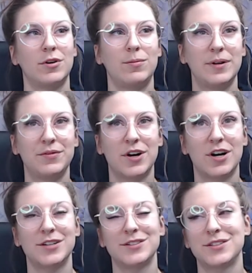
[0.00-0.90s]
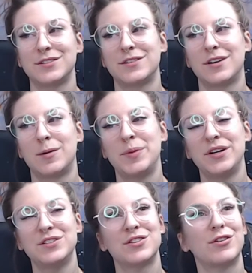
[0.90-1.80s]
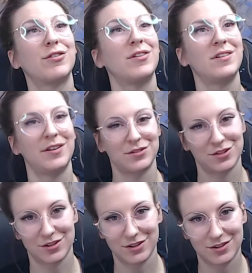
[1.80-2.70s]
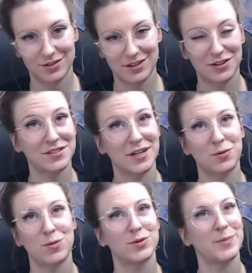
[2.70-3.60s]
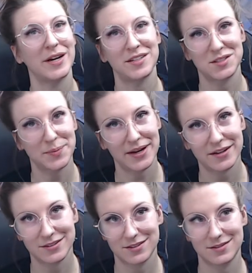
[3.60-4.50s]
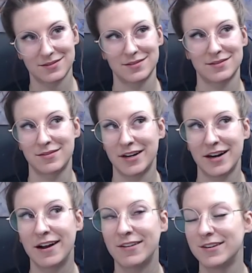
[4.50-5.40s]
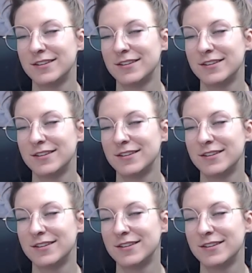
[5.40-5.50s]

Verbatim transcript: We've got a big circle and a little circle. It looks like we're almost painting space right now.